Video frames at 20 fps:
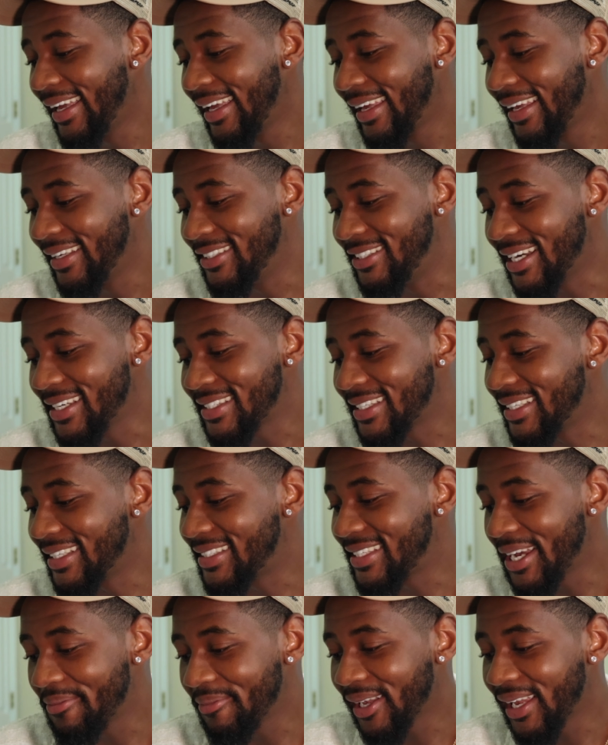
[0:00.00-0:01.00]
Justin
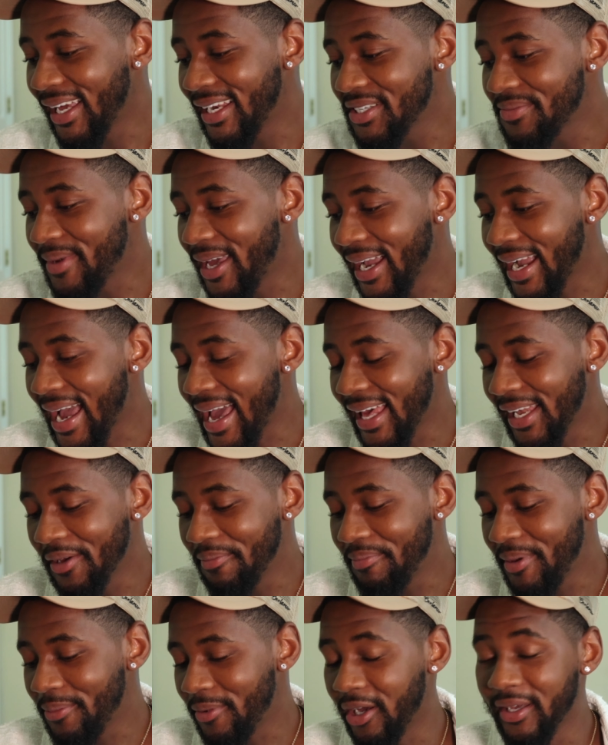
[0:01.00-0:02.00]
Timberlake. This man got hella
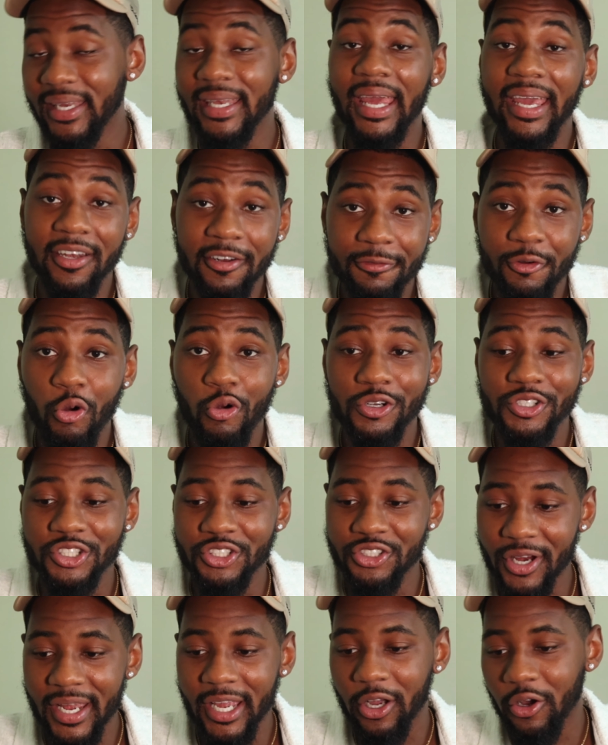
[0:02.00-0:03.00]
people, and of course
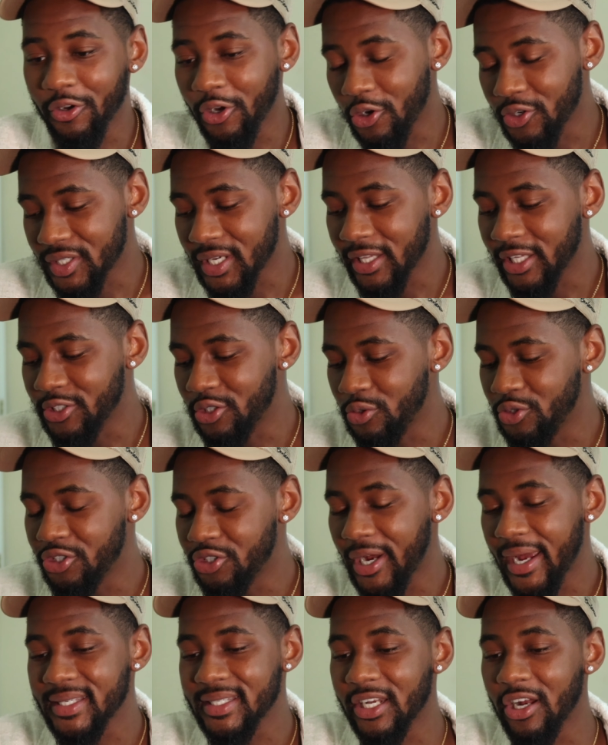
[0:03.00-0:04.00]
Drake on those other 2
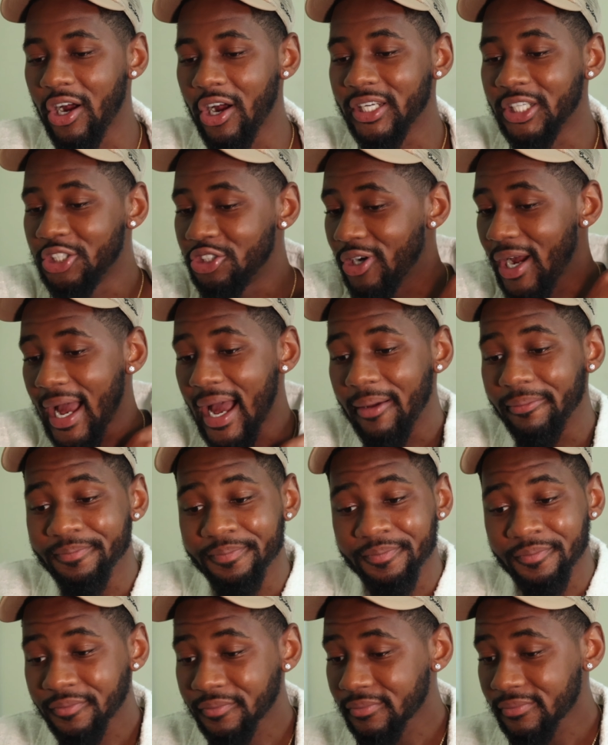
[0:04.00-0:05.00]
tracks that already dropped.
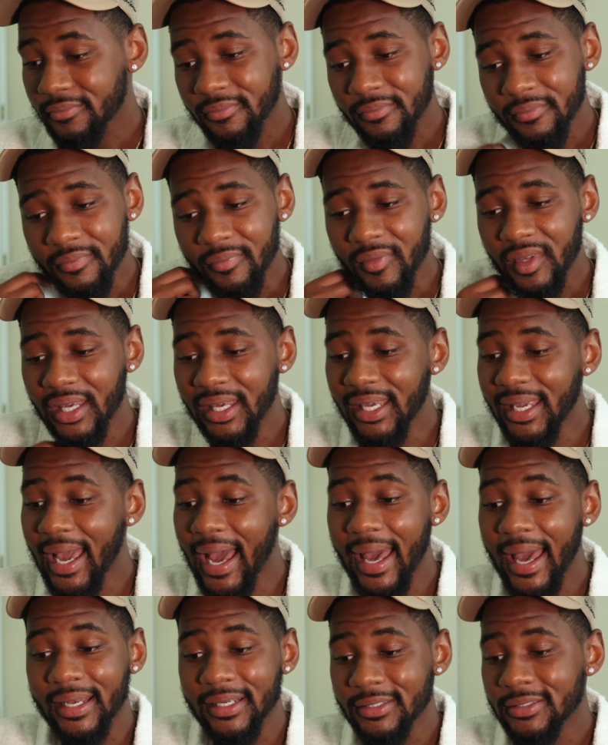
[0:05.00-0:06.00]
He
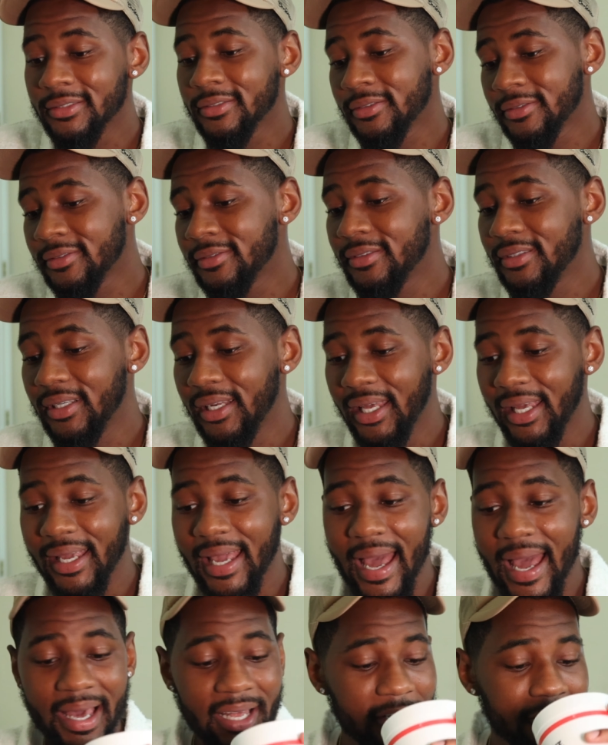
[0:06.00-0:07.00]
got
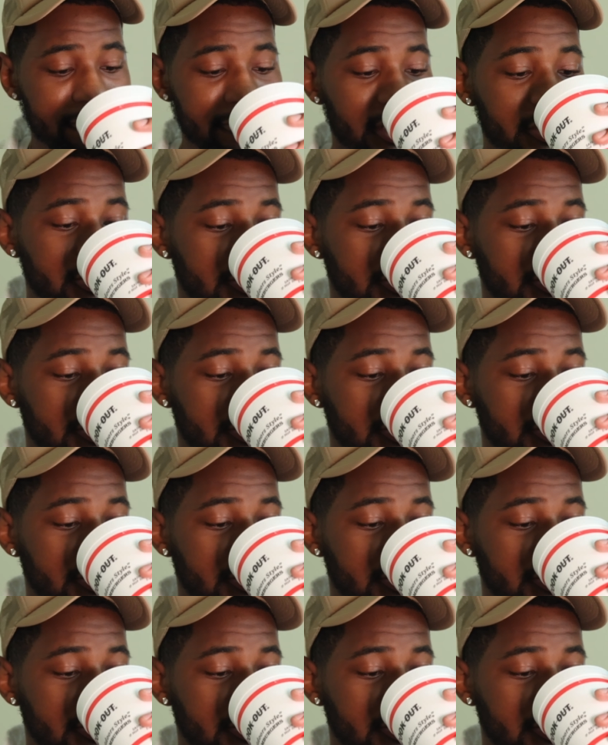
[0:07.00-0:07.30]
hella features